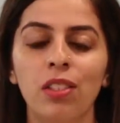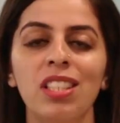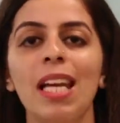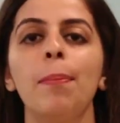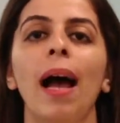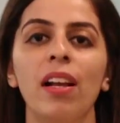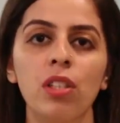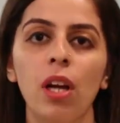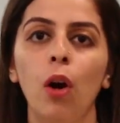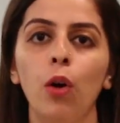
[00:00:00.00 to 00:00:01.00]
Just
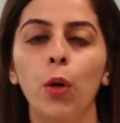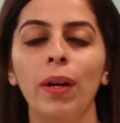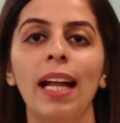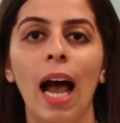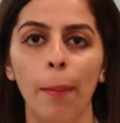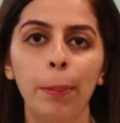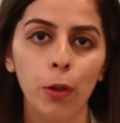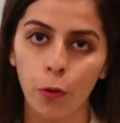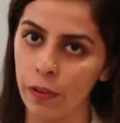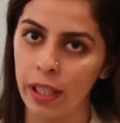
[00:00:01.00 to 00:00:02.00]
imagine how good and happy
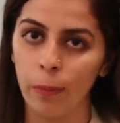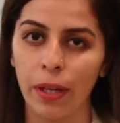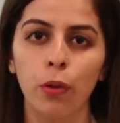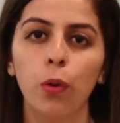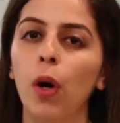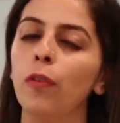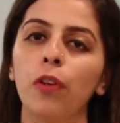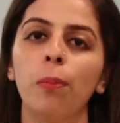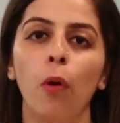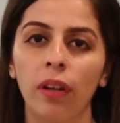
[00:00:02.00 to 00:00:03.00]
you feel when you go out for a